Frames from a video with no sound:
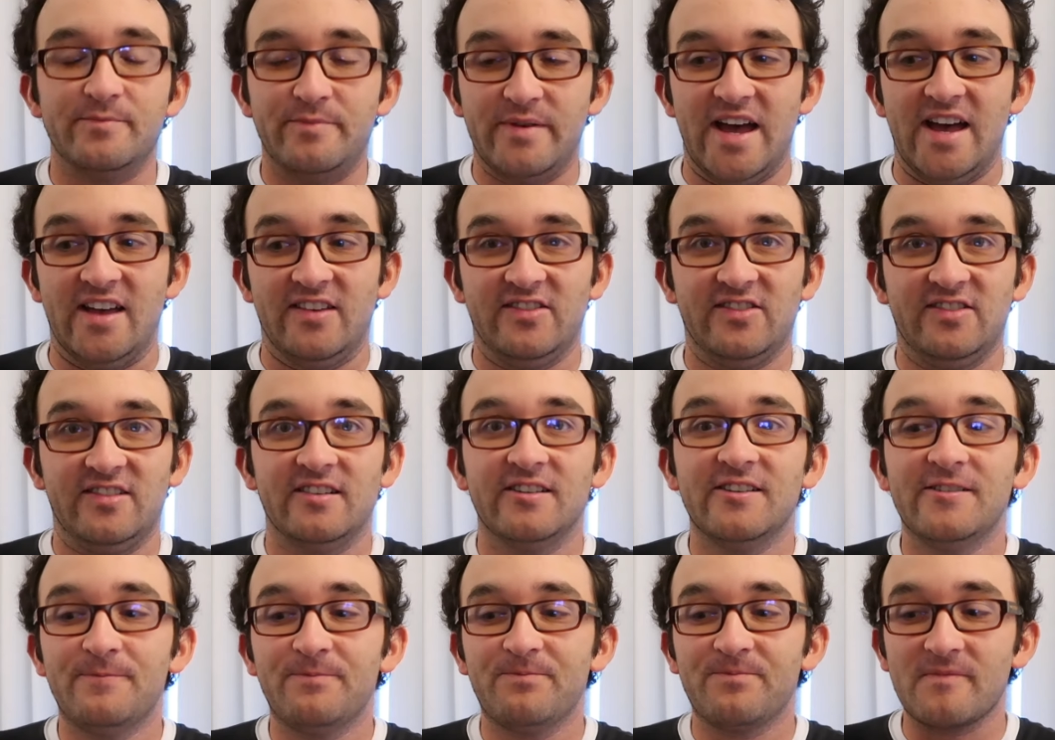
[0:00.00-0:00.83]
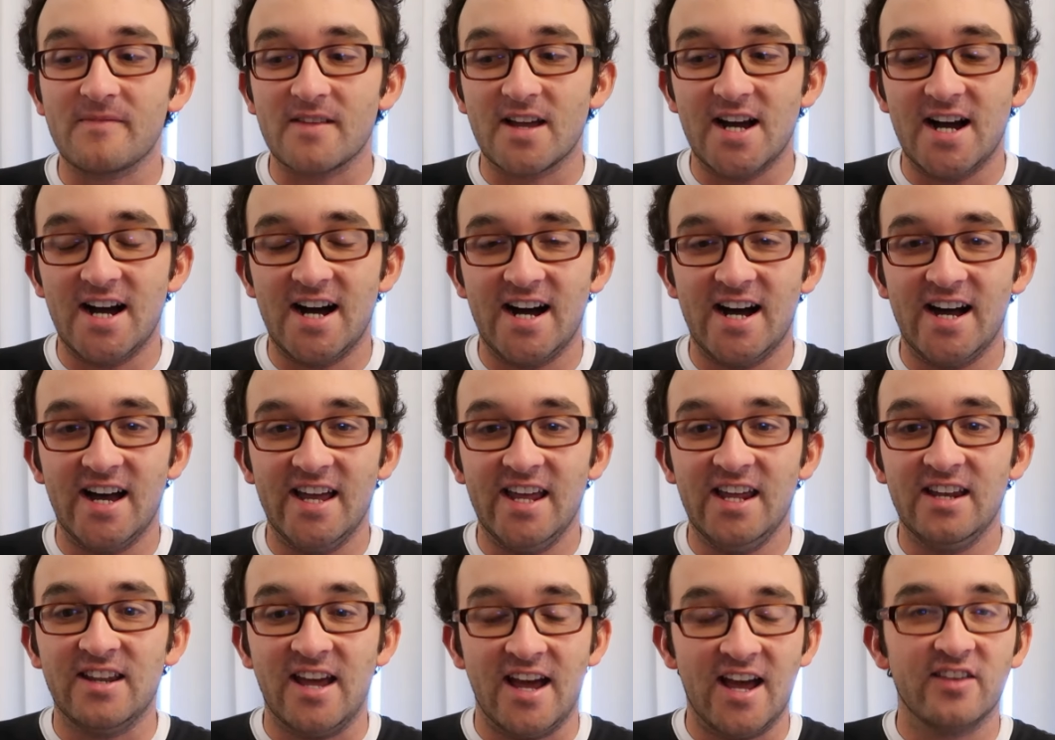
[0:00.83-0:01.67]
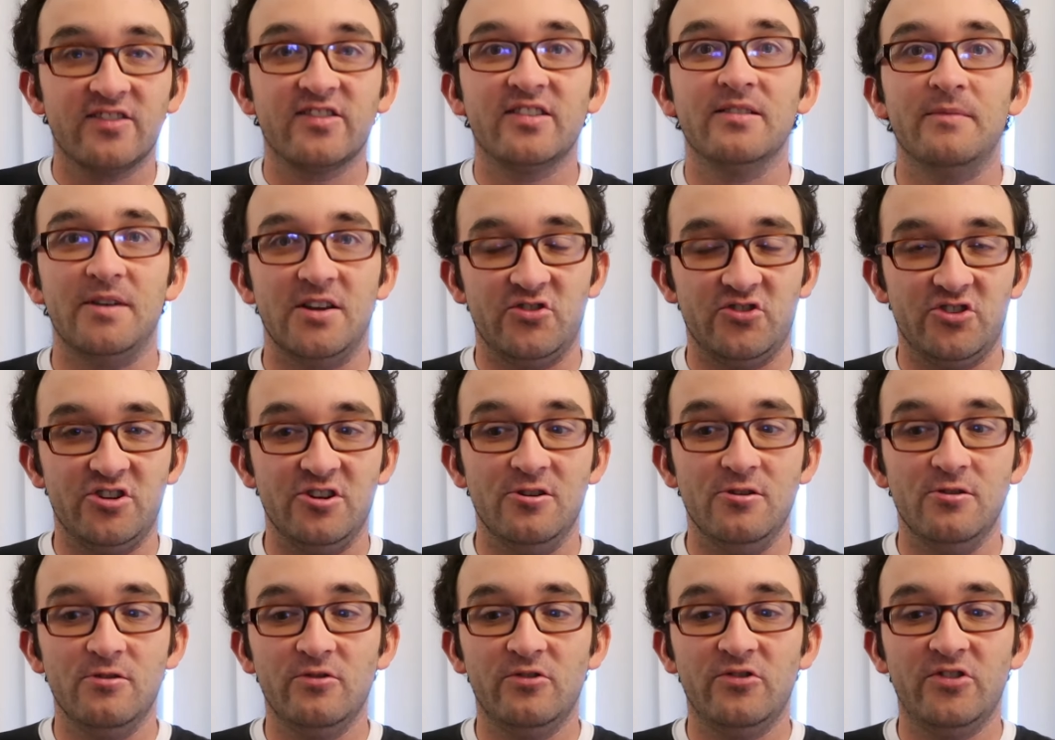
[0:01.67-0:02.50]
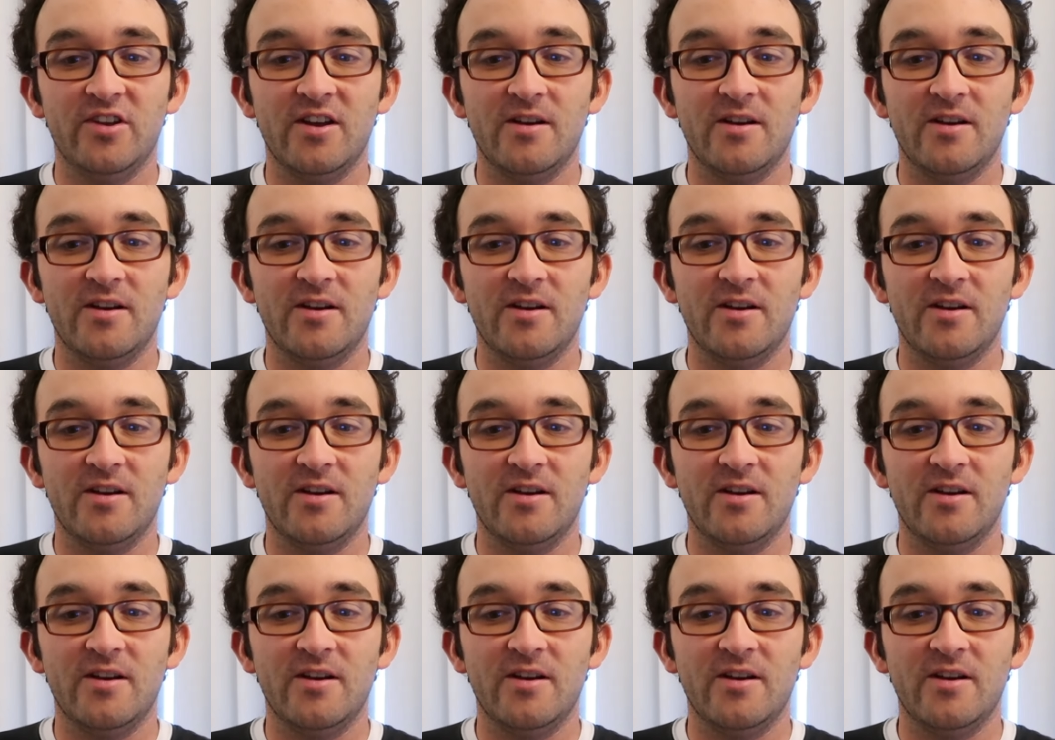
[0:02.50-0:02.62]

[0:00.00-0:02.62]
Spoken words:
the best. It has some issues,